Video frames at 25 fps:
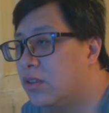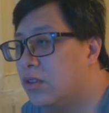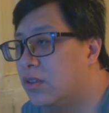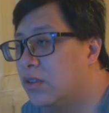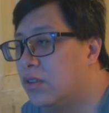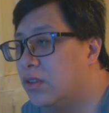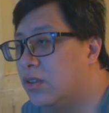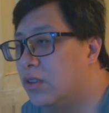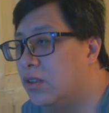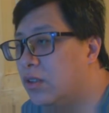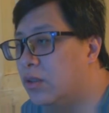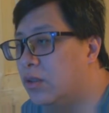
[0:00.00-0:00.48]

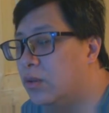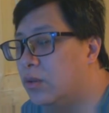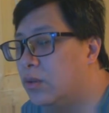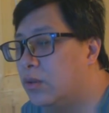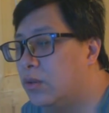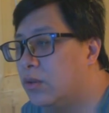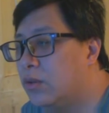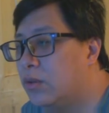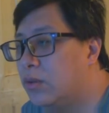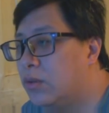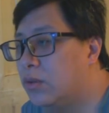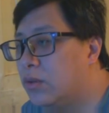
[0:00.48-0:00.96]
Oh.
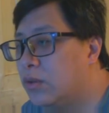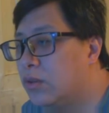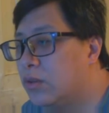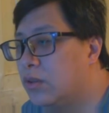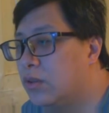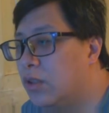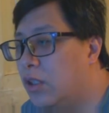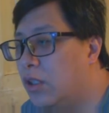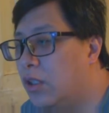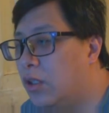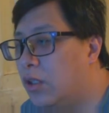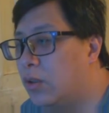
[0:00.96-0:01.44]

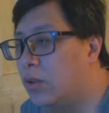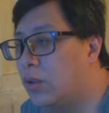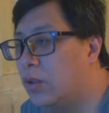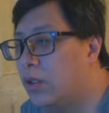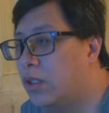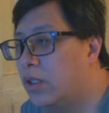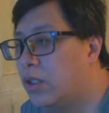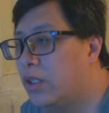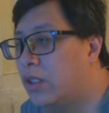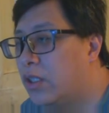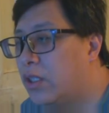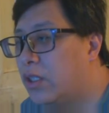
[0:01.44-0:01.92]

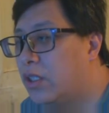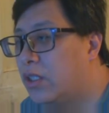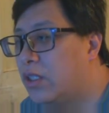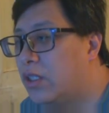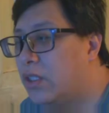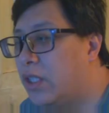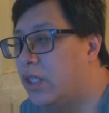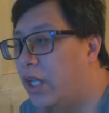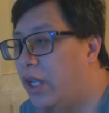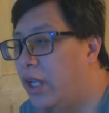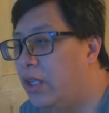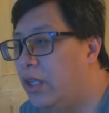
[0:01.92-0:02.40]

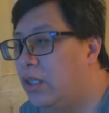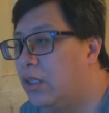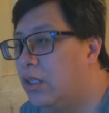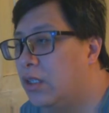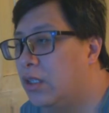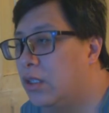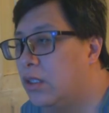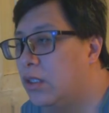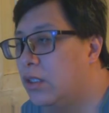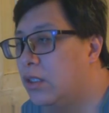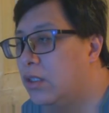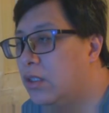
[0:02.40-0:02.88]
Okay.
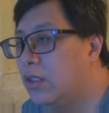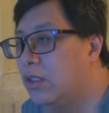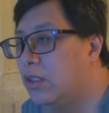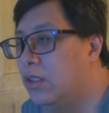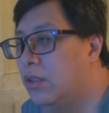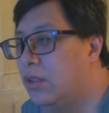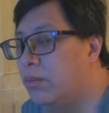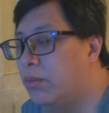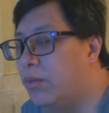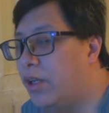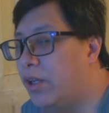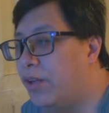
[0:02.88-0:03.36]

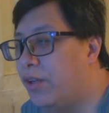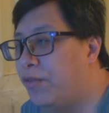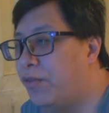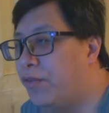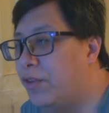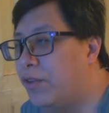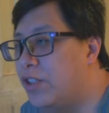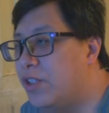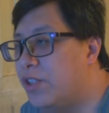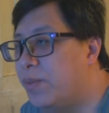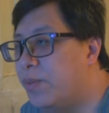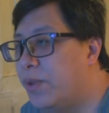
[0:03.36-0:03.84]
My
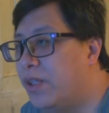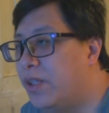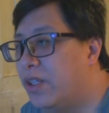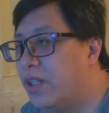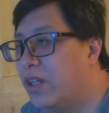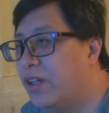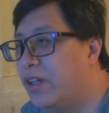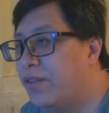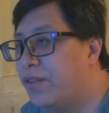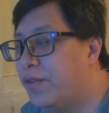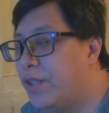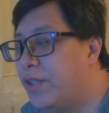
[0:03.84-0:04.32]
free spin
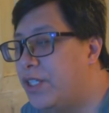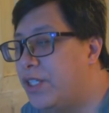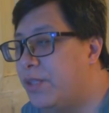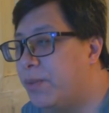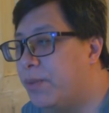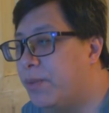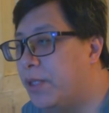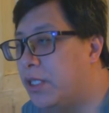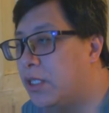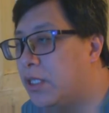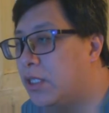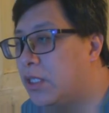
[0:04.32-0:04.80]
got a free spin.